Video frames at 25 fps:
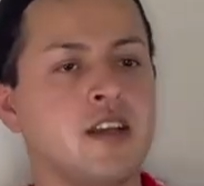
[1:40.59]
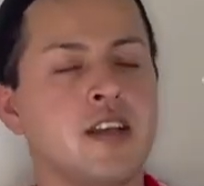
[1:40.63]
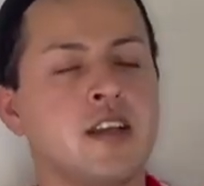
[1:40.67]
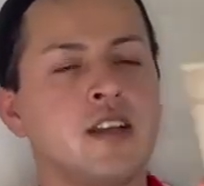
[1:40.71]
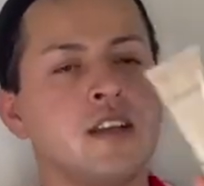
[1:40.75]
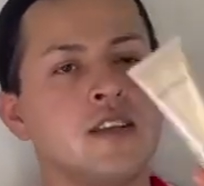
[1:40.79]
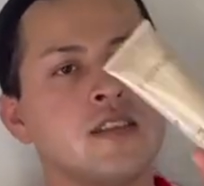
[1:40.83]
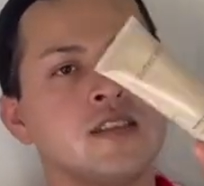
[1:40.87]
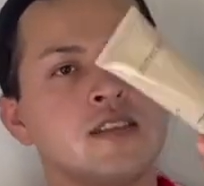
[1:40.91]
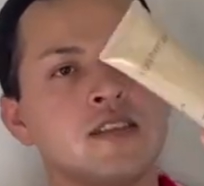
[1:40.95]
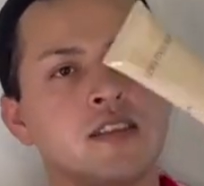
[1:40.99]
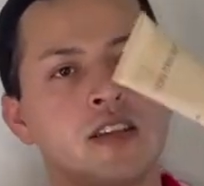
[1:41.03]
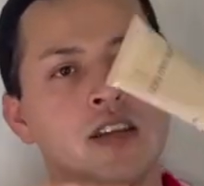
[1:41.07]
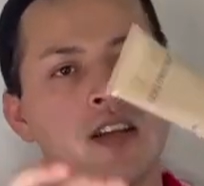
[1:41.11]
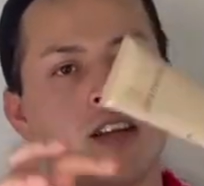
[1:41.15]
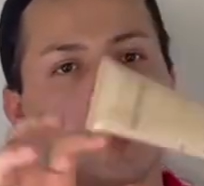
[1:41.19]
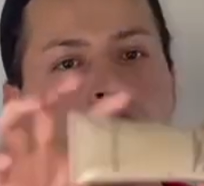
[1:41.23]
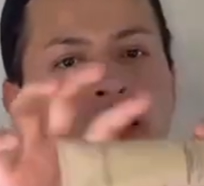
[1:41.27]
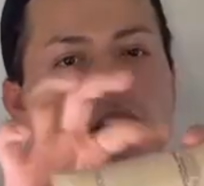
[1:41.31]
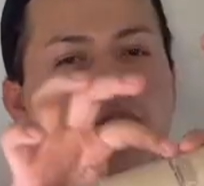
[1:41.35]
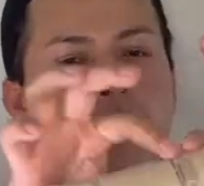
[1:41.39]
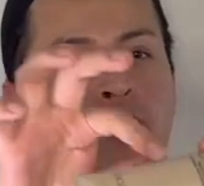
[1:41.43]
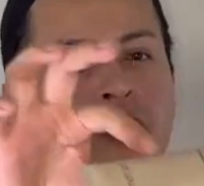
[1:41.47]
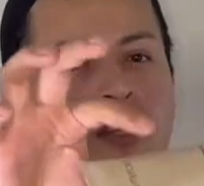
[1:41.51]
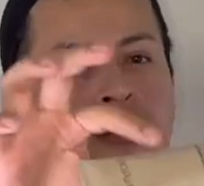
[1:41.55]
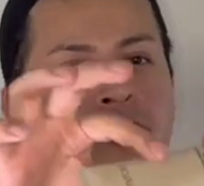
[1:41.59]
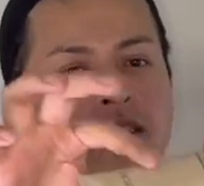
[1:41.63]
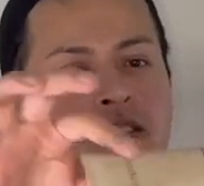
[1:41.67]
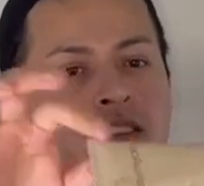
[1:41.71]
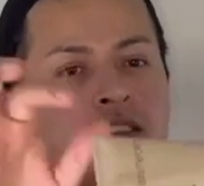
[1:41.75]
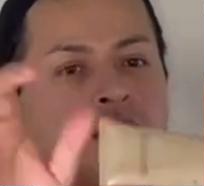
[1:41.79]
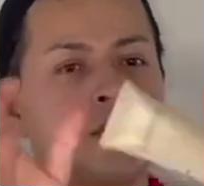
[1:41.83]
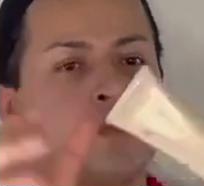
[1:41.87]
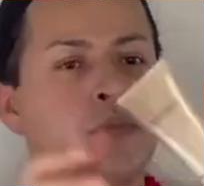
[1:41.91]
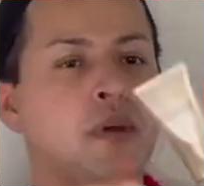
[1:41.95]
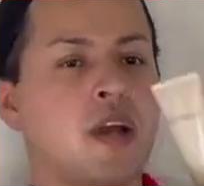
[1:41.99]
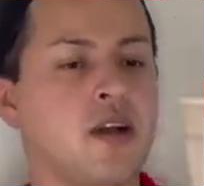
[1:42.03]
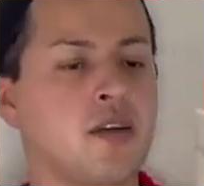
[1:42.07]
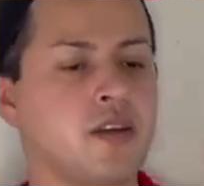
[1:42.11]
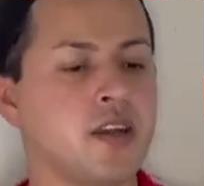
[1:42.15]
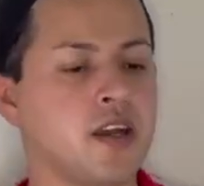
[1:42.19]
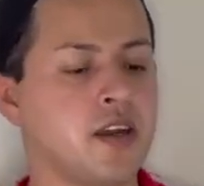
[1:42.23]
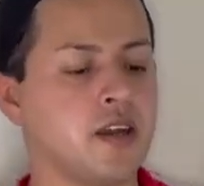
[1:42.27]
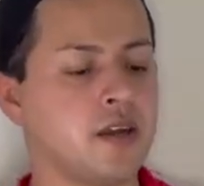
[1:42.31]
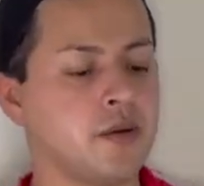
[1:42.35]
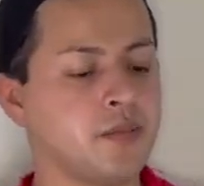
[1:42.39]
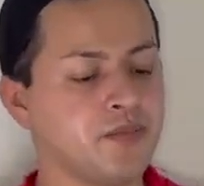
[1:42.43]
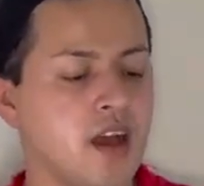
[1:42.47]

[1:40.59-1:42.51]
It looks dirty, but it's just powder.